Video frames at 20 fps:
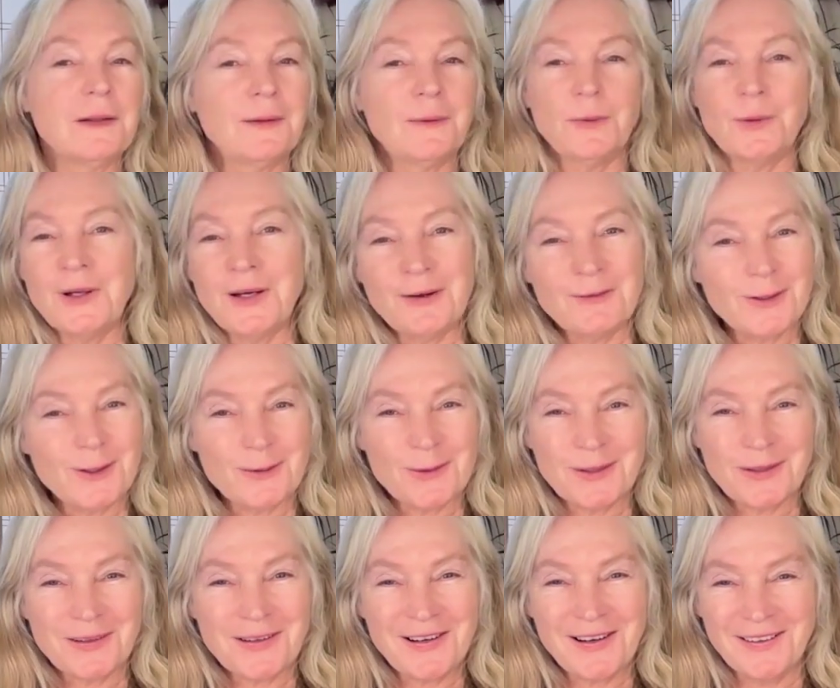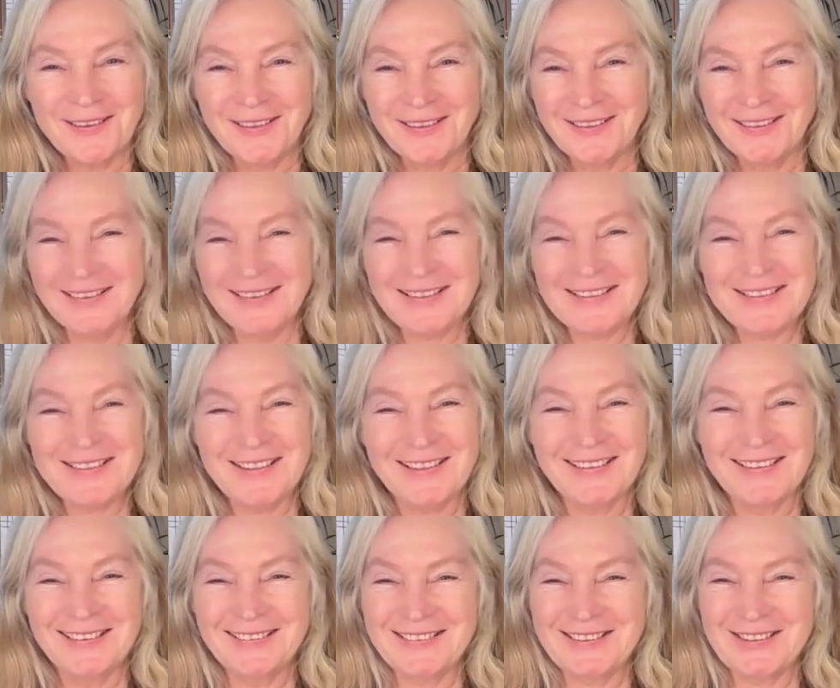whatever you want to call it.
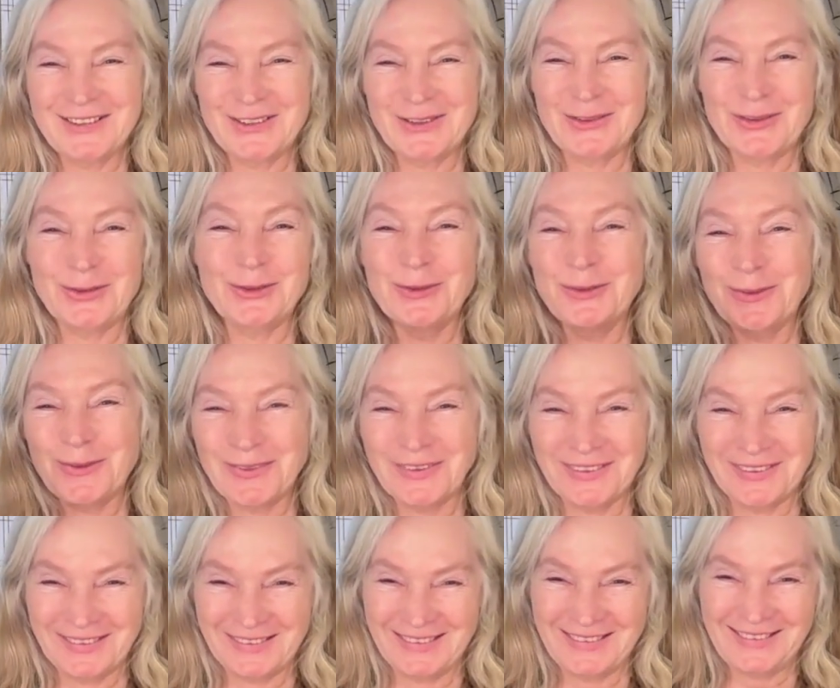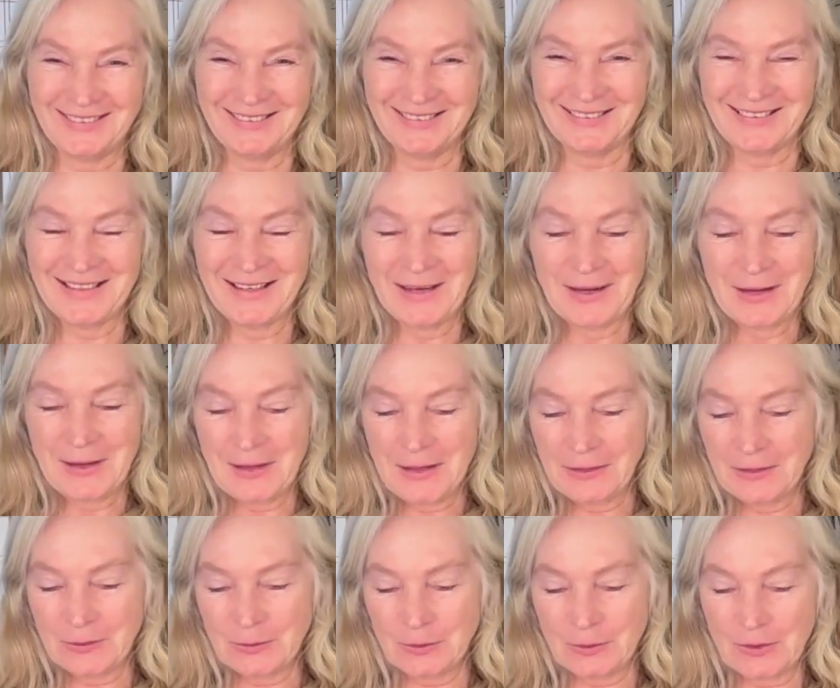Truth.
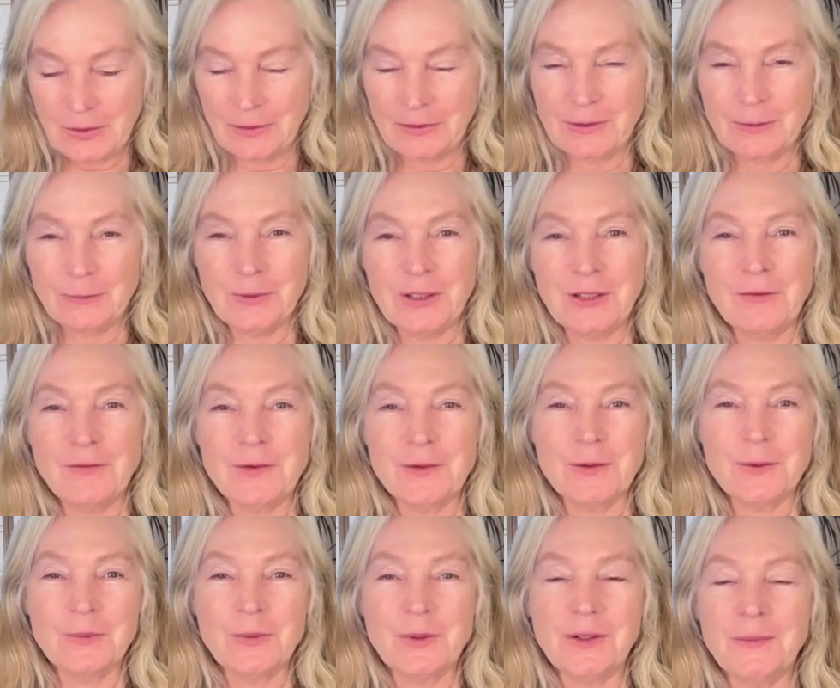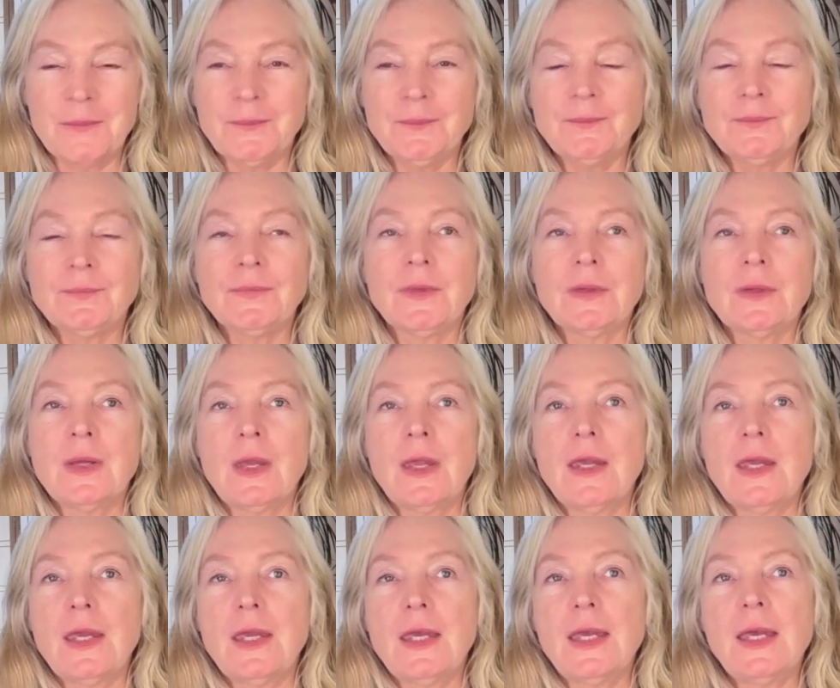You call it whatever you want.
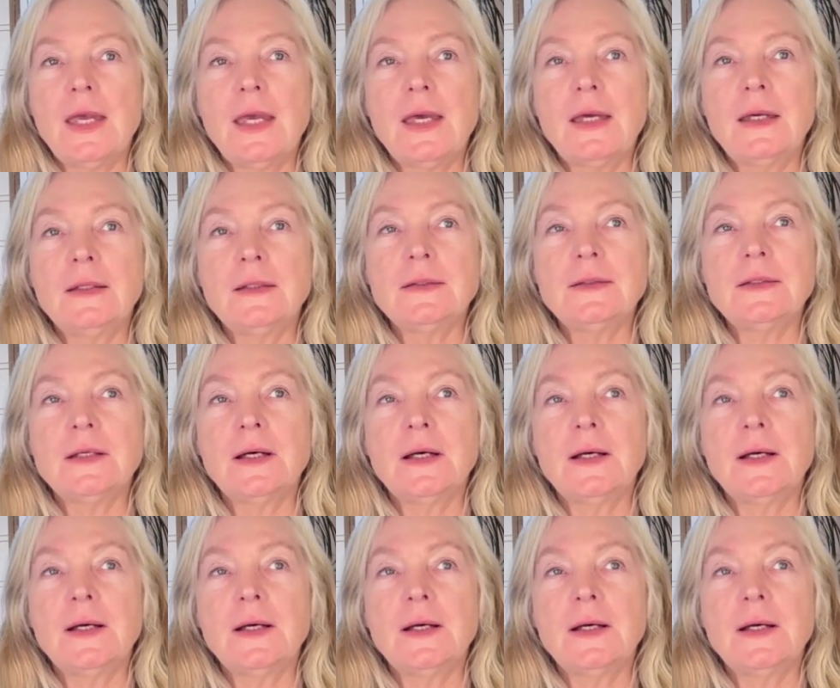And